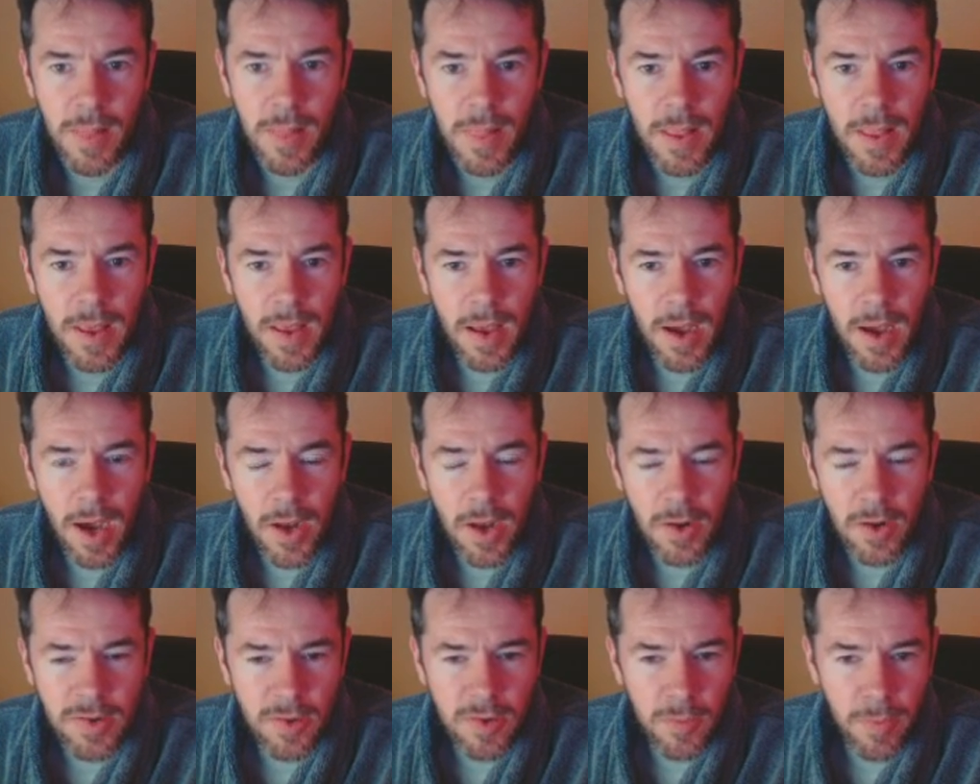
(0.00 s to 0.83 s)
I
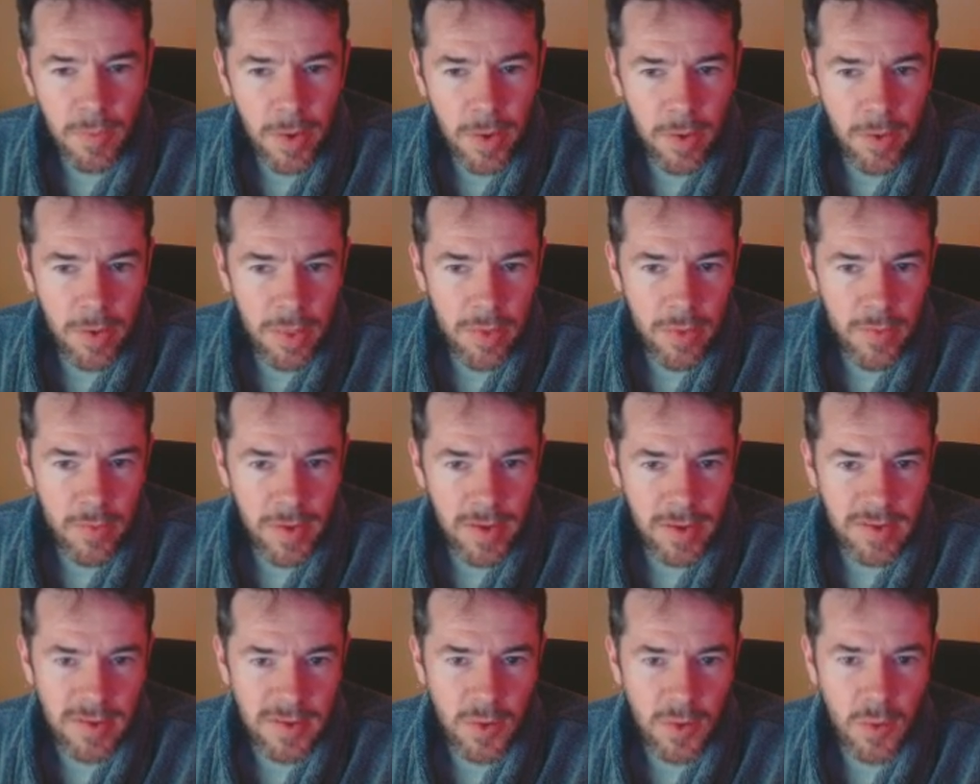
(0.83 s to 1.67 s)
know Super Mario 3
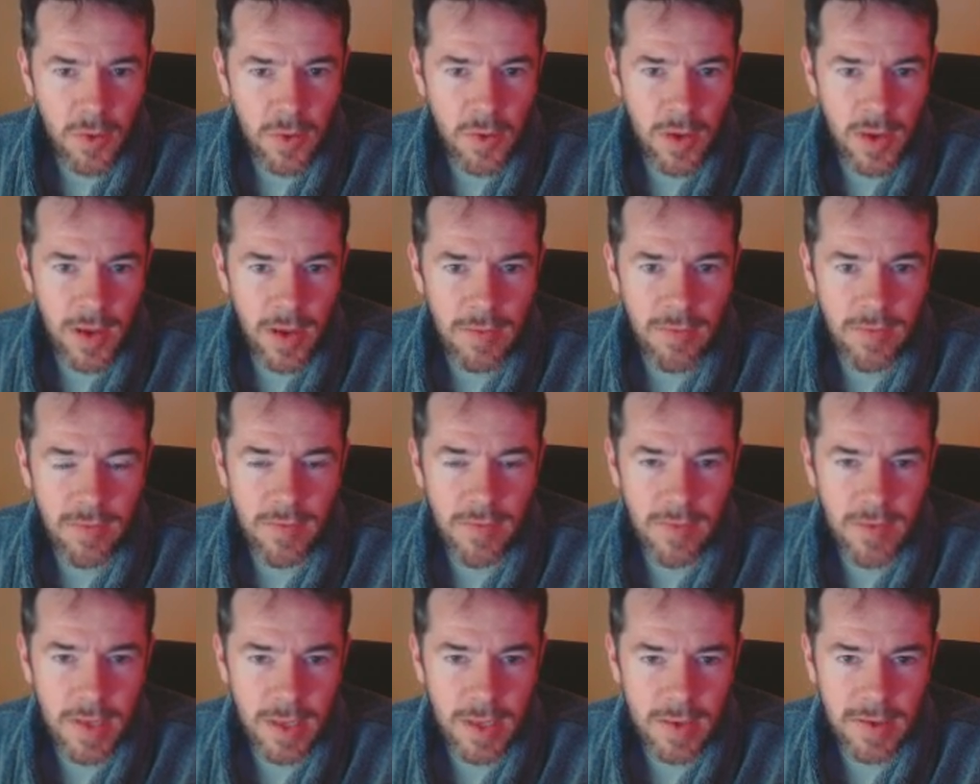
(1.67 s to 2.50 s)
and so on,
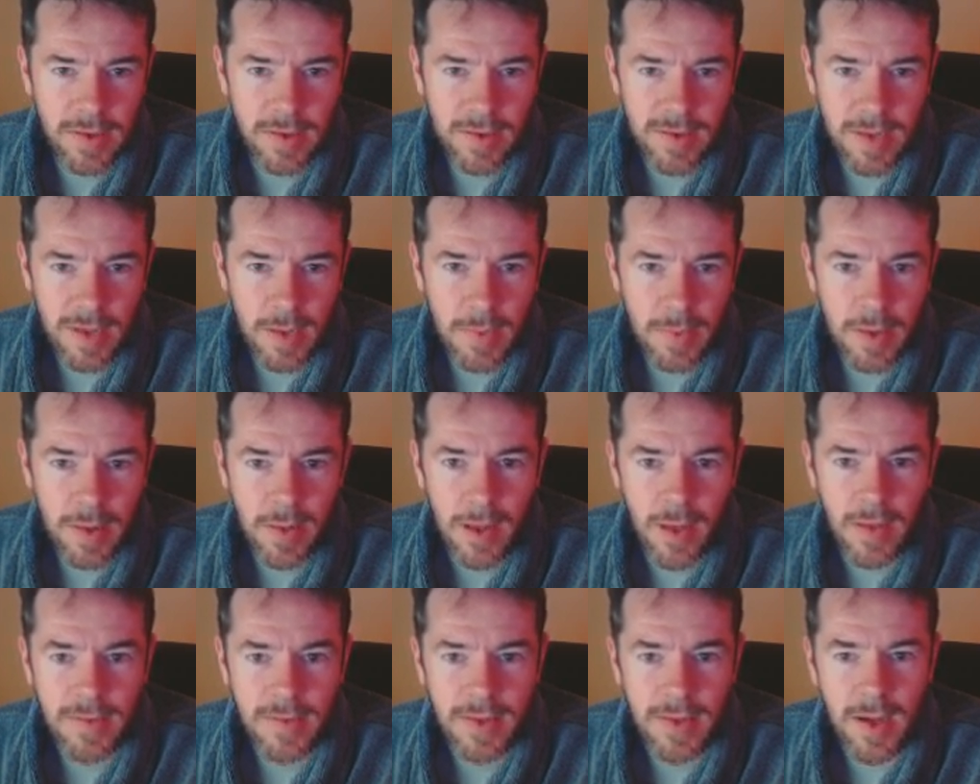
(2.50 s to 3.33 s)
it tells you how many
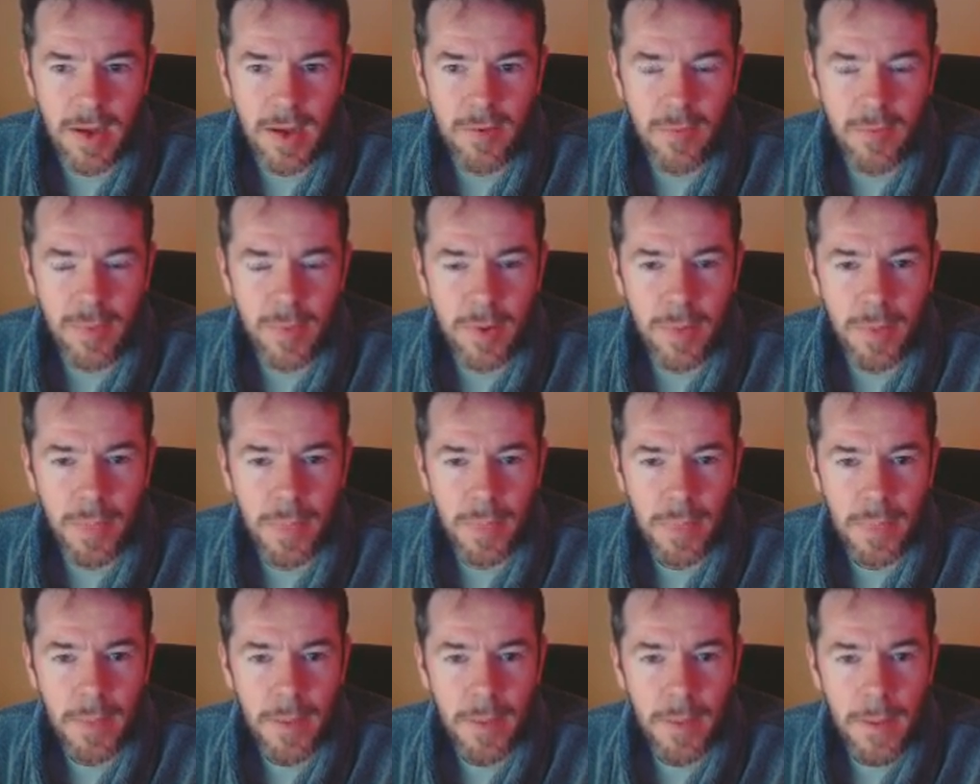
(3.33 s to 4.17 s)
lives you have, but
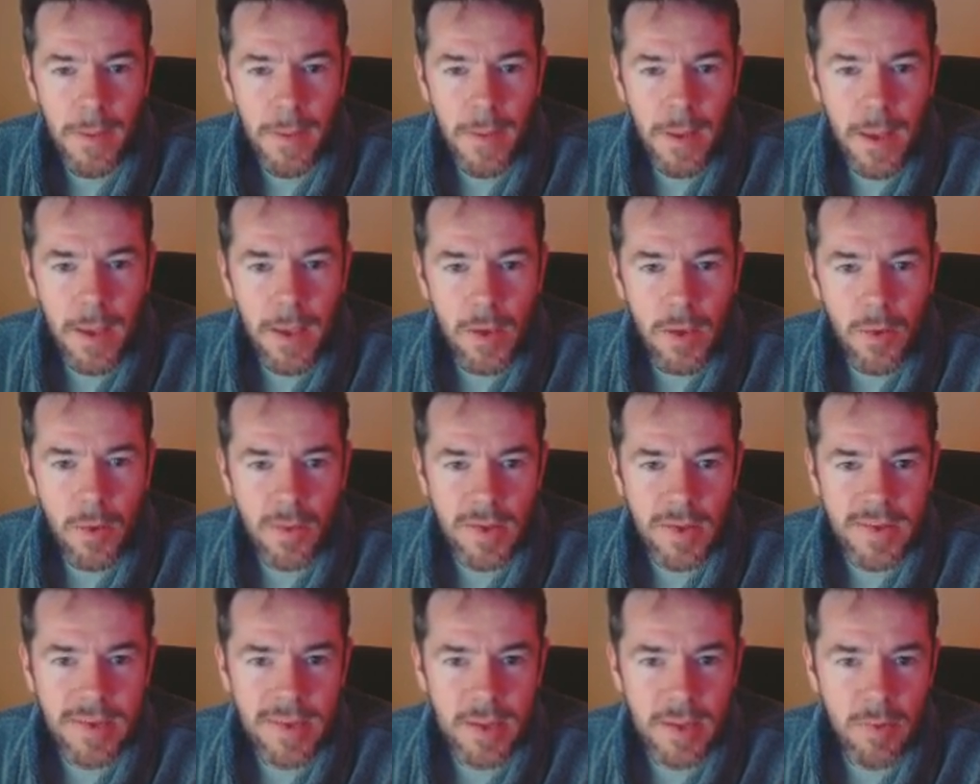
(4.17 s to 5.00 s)
you only
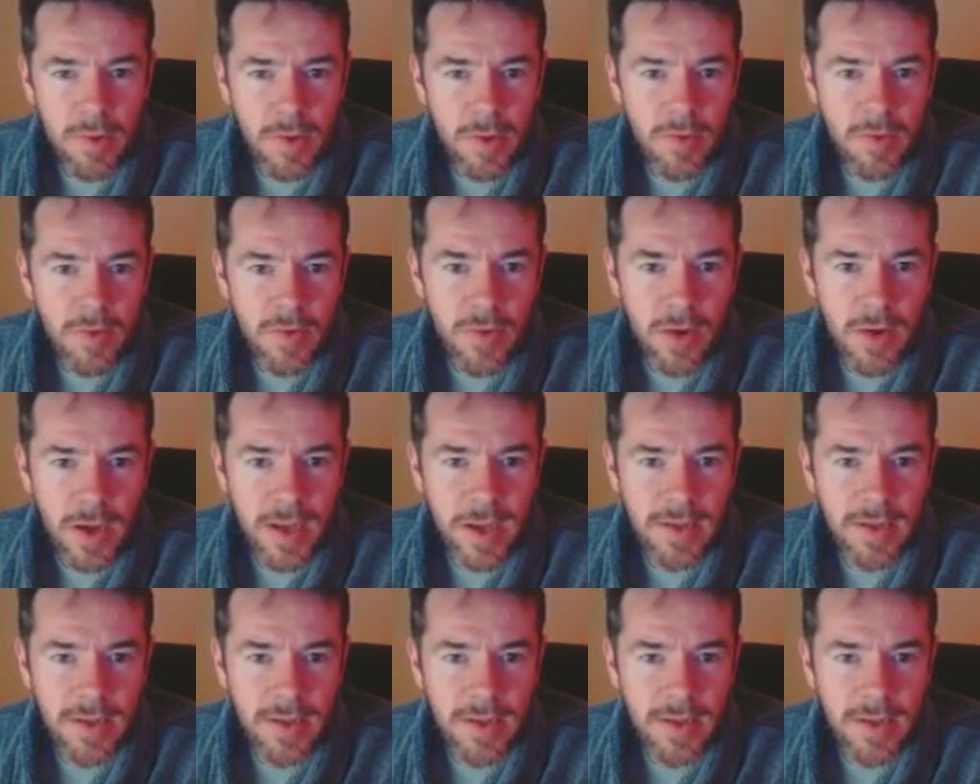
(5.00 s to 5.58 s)
see when you die,